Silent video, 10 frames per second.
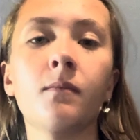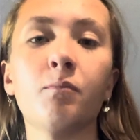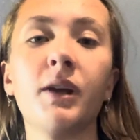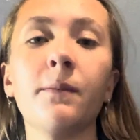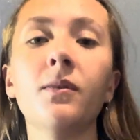
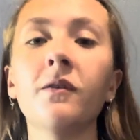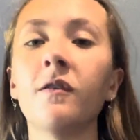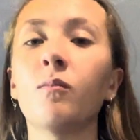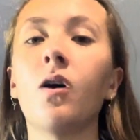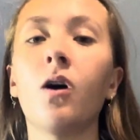People
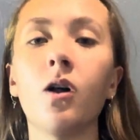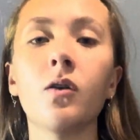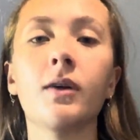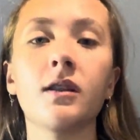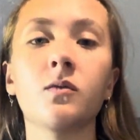from all
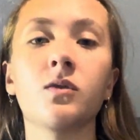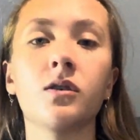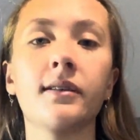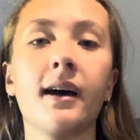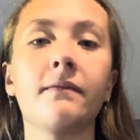around the
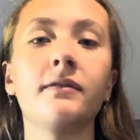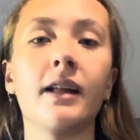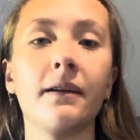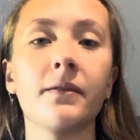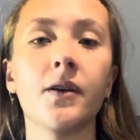world have
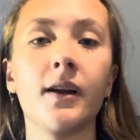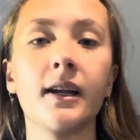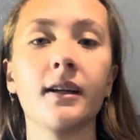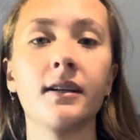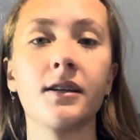
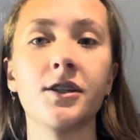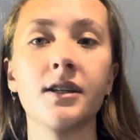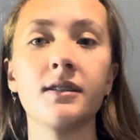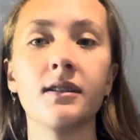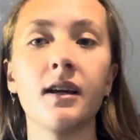life-threatening
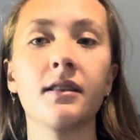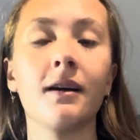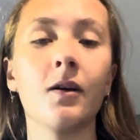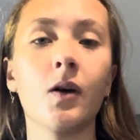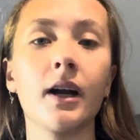conditions that
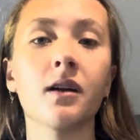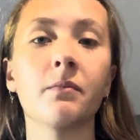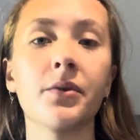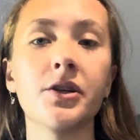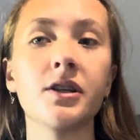require
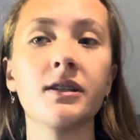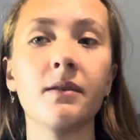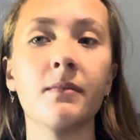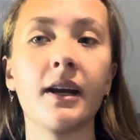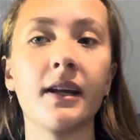emergency
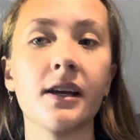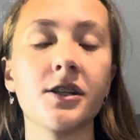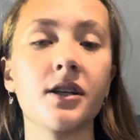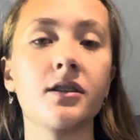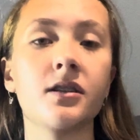
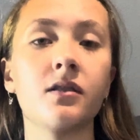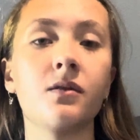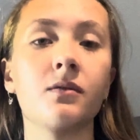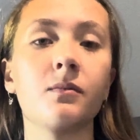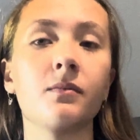medication
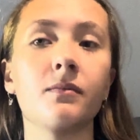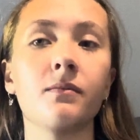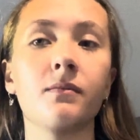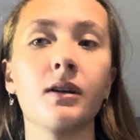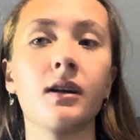to
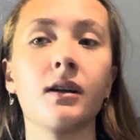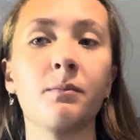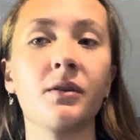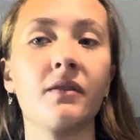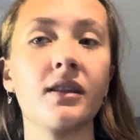
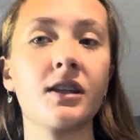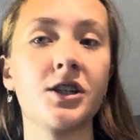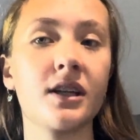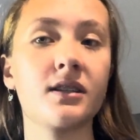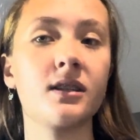prevent the
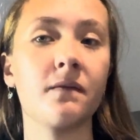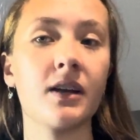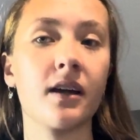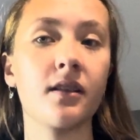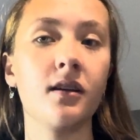chances of
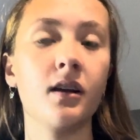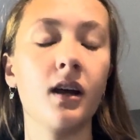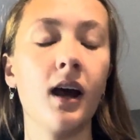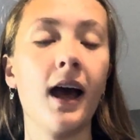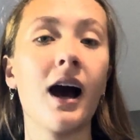death.
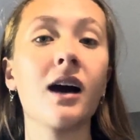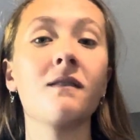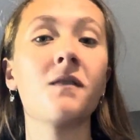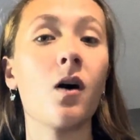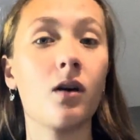Out
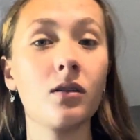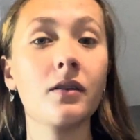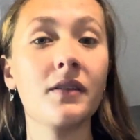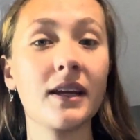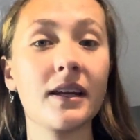of all
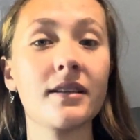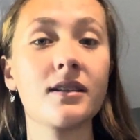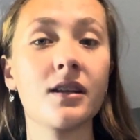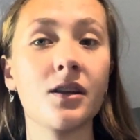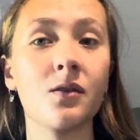of the kids in
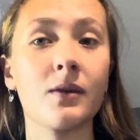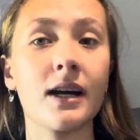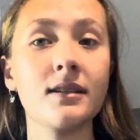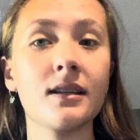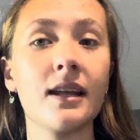the
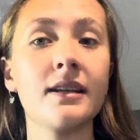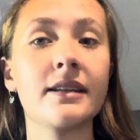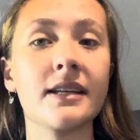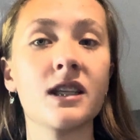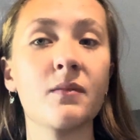US, it is
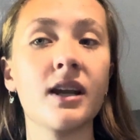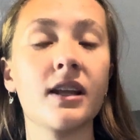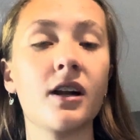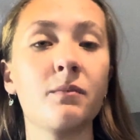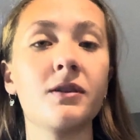estimated
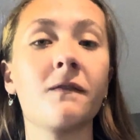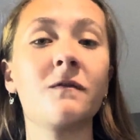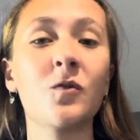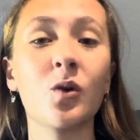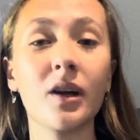that up to
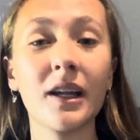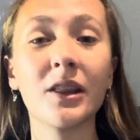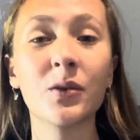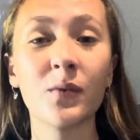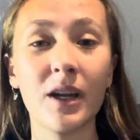
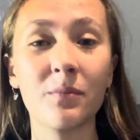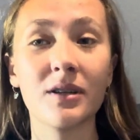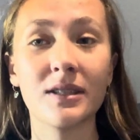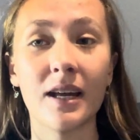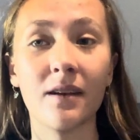
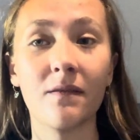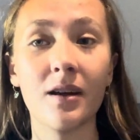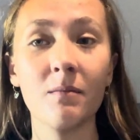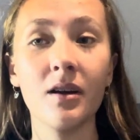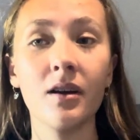43% of them